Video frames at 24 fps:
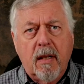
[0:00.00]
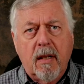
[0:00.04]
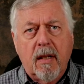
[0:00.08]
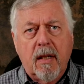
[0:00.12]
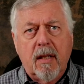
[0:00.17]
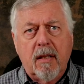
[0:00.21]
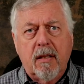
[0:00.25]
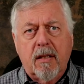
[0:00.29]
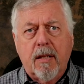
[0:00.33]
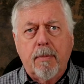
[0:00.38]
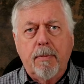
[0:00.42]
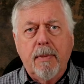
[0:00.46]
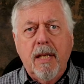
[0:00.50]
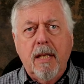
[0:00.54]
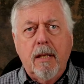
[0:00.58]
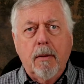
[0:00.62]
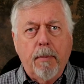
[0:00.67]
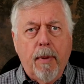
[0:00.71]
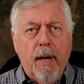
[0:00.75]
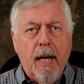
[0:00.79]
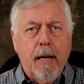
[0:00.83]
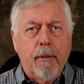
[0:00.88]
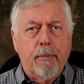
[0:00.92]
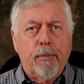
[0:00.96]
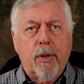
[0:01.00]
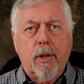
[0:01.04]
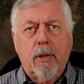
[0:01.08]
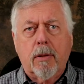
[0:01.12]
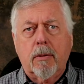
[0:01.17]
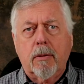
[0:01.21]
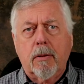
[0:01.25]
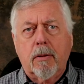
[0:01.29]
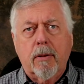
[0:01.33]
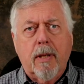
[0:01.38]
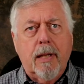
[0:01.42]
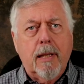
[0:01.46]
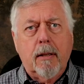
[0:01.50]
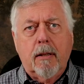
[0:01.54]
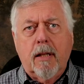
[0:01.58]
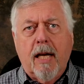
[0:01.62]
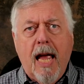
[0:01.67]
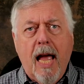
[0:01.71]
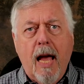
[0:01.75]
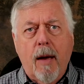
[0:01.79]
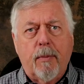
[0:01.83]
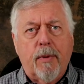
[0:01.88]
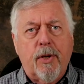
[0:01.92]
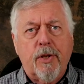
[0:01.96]
And to me, to buy a pro-grade
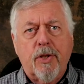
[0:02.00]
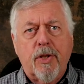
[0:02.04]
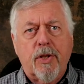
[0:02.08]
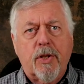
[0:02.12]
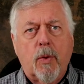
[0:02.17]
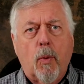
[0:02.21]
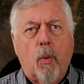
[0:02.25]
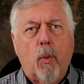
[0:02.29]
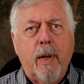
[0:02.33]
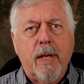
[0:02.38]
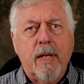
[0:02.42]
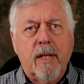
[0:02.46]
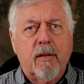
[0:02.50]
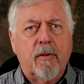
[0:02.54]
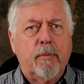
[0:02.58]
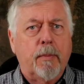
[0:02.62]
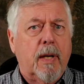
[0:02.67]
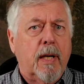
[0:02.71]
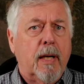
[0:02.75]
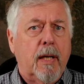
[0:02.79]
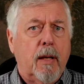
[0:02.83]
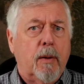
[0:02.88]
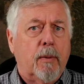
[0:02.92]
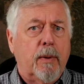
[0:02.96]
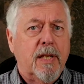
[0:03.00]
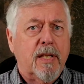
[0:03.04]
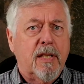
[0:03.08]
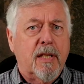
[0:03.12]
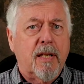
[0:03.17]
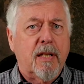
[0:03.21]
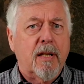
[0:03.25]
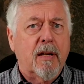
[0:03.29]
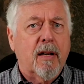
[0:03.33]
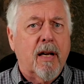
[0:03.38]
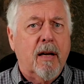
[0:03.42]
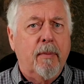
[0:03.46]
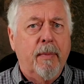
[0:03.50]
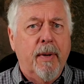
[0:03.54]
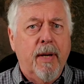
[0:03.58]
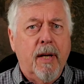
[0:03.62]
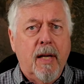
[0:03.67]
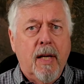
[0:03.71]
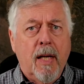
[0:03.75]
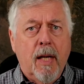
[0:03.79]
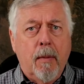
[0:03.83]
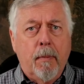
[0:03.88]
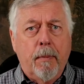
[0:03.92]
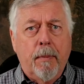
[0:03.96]
camera is just a waste of money and a waste of time.
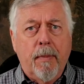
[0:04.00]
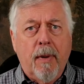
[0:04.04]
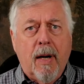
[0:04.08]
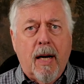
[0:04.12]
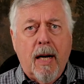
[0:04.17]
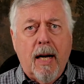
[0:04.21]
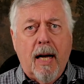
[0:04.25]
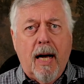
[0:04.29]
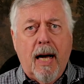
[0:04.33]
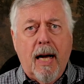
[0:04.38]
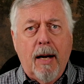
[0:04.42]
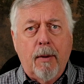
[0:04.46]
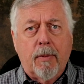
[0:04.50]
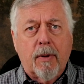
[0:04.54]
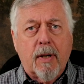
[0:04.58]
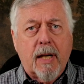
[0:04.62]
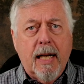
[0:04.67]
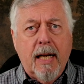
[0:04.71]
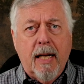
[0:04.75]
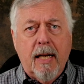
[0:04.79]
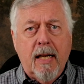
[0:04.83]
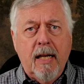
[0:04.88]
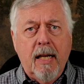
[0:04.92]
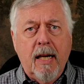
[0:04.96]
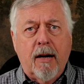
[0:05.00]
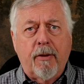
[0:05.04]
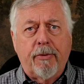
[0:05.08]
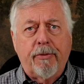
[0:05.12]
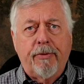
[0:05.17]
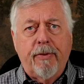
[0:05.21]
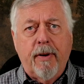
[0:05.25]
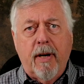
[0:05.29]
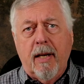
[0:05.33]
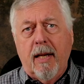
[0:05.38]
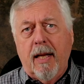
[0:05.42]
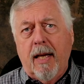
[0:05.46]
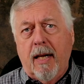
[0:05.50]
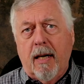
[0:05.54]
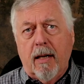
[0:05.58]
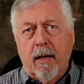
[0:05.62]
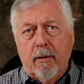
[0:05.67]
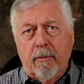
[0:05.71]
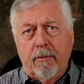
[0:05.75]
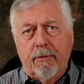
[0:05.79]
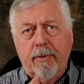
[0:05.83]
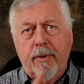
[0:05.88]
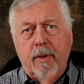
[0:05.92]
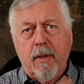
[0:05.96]
I will get enough fun out
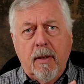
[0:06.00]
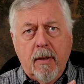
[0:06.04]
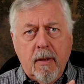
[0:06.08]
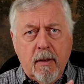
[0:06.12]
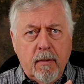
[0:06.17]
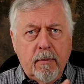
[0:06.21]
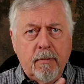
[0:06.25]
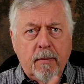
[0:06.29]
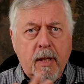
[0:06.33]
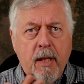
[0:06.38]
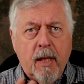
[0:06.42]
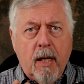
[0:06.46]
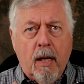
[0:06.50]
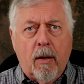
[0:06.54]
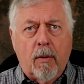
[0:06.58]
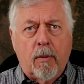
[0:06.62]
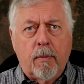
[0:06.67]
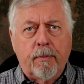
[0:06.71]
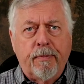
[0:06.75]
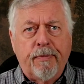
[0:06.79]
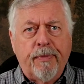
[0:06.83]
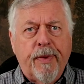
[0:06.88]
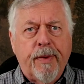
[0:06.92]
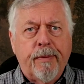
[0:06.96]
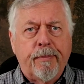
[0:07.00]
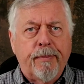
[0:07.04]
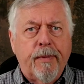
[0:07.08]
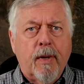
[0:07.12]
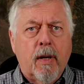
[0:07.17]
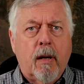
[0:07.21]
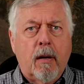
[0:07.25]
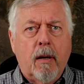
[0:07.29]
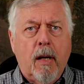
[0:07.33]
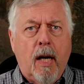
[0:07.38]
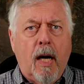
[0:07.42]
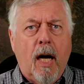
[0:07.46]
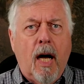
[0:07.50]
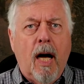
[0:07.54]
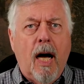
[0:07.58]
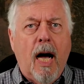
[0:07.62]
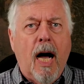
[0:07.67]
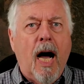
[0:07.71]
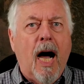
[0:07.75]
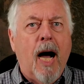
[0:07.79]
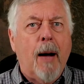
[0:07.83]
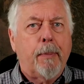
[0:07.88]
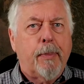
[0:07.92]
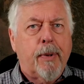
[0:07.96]
of, you know, a
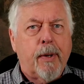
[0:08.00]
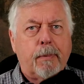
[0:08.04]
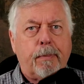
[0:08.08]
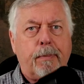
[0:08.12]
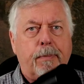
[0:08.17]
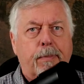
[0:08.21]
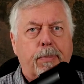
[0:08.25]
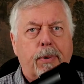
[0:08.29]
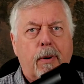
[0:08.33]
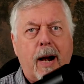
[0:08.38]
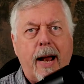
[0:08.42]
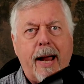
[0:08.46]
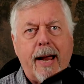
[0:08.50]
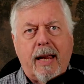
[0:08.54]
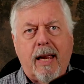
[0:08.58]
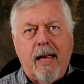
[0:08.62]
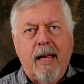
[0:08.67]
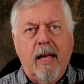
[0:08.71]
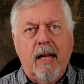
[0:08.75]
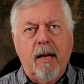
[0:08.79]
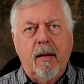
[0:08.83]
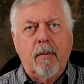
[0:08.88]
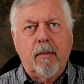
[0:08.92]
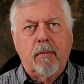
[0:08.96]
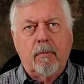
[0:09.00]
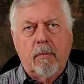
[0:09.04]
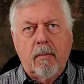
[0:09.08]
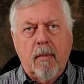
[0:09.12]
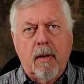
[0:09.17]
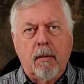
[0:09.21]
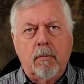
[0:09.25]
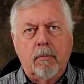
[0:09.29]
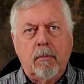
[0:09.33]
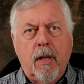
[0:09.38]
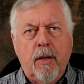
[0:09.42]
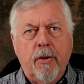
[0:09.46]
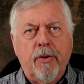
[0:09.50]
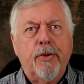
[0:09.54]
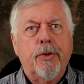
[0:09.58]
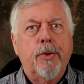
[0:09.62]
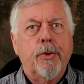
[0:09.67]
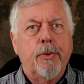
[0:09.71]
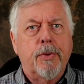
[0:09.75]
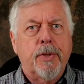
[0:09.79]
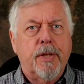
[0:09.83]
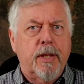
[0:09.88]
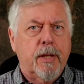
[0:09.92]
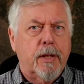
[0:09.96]
upper bracket
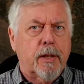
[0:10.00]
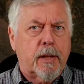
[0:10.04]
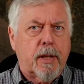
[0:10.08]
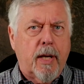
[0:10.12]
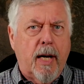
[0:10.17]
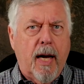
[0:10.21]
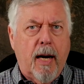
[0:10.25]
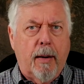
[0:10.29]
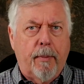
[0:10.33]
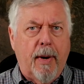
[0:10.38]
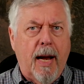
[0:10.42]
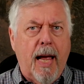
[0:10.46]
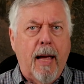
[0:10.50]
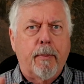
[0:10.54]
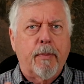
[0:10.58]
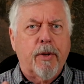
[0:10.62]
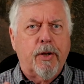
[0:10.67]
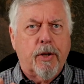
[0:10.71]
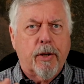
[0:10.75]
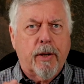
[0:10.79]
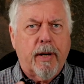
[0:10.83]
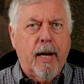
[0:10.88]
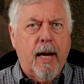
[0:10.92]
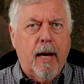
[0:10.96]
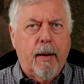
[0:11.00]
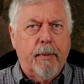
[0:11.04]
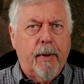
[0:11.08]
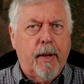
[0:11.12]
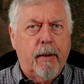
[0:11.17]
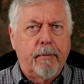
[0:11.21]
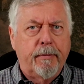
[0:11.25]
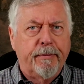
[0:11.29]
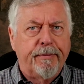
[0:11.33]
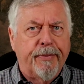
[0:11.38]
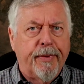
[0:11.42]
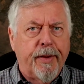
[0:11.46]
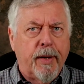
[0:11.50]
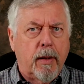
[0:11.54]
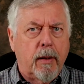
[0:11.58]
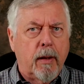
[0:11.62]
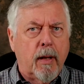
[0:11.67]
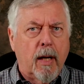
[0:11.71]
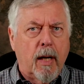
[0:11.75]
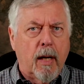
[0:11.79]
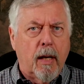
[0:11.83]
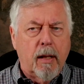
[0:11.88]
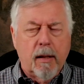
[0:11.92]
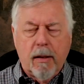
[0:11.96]
enthusiast camera, amateur camera, than
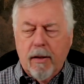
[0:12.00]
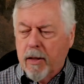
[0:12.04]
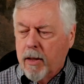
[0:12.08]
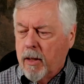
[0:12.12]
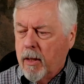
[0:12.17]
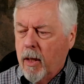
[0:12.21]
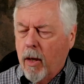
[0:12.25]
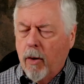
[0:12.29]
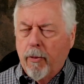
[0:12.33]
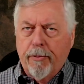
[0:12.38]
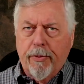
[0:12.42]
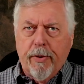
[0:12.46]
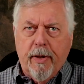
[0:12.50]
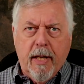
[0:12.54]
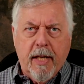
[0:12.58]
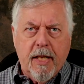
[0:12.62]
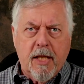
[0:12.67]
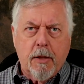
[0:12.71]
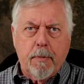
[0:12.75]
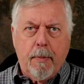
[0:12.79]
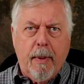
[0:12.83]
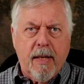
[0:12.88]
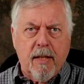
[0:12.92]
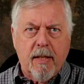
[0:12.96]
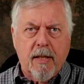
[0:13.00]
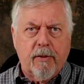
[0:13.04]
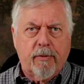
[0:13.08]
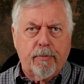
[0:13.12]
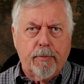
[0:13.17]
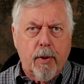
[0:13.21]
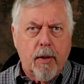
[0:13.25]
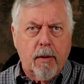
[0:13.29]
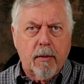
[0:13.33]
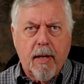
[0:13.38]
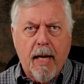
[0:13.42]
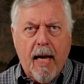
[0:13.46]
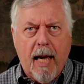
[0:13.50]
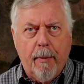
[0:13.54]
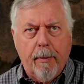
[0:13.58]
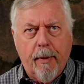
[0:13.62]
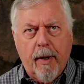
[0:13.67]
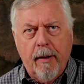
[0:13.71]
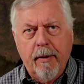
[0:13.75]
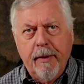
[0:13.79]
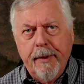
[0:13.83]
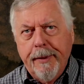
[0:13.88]
to go for an expensive pro camera.